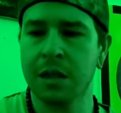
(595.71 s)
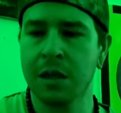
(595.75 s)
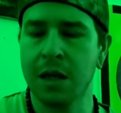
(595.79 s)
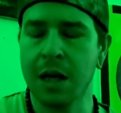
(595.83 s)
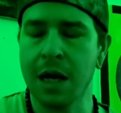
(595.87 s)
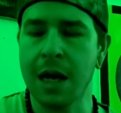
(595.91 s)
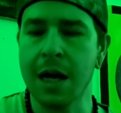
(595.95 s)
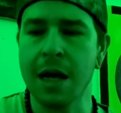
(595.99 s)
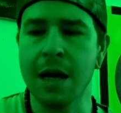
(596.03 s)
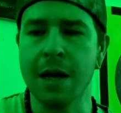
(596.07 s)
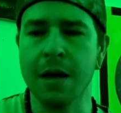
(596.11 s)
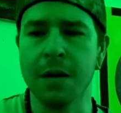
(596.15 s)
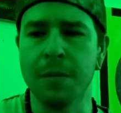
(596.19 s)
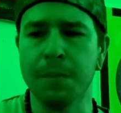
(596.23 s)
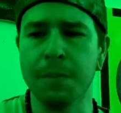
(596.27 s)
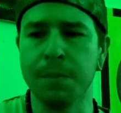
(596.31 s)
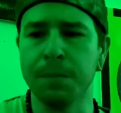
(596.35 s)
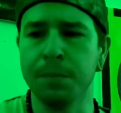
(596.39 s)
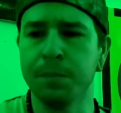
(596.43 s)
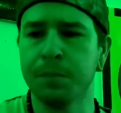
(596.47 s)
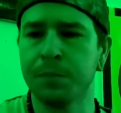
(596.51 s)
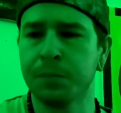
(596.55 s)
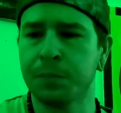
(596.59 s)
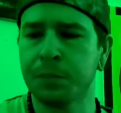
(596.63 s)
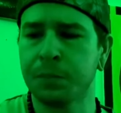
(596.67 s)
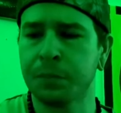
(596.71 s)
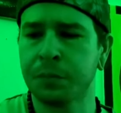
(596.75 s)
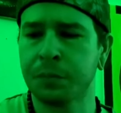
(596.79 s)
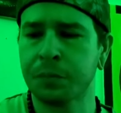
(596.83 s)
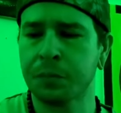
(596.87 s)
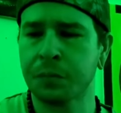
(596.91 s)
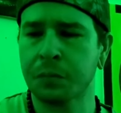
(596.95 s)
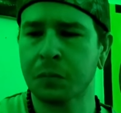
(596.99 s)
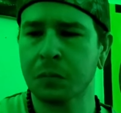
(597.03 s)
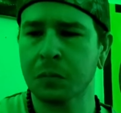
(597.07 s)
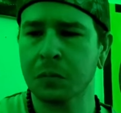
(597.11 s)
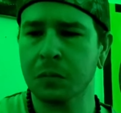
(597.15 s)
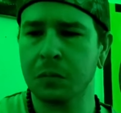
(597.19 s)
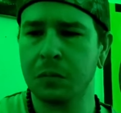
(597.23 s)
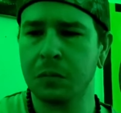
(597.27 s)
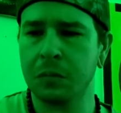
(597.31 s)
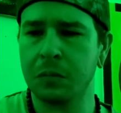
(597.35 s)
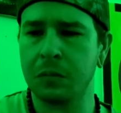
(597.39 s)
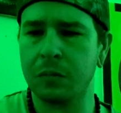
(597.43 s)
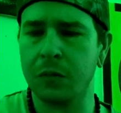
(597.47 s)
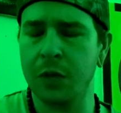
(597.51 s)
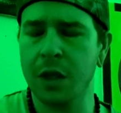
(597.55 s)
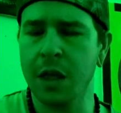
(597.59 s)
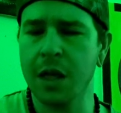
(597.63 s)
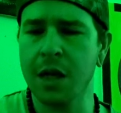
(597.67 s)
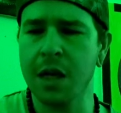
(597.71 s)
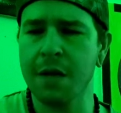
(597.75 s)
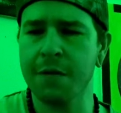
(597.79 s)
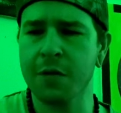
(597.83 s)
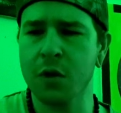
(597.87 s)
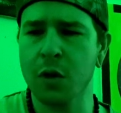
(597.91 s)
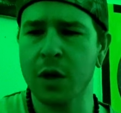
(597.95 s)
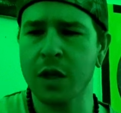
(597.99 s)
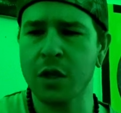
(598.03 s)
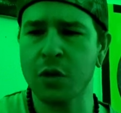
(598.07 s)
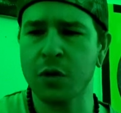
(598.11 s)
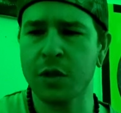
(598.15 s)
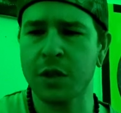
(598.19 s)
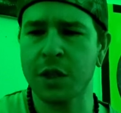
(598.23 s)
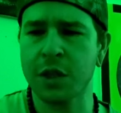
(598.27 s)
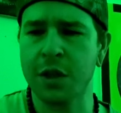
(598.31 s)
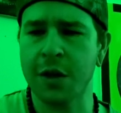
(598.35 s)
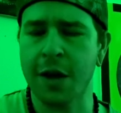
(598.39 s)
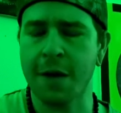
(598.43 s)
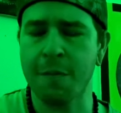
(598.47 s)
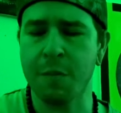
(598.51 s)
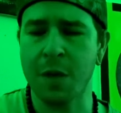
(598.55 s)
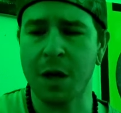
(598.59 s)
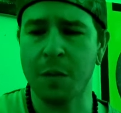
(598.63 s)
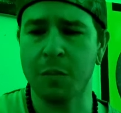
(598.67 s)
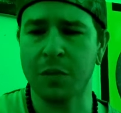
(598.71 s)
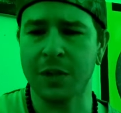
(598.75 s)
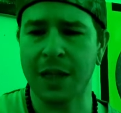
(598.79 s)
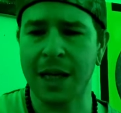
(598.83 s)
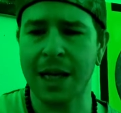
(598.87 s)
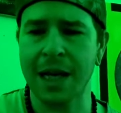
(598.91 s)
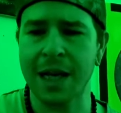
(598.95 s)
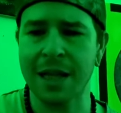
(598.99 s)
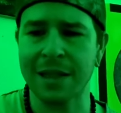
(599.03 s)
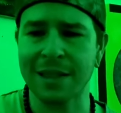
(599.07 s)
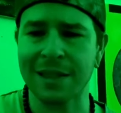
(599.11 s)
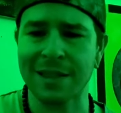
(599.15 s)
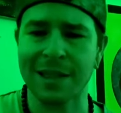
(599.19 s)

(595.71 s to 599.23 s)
And even though I do see you have big plans,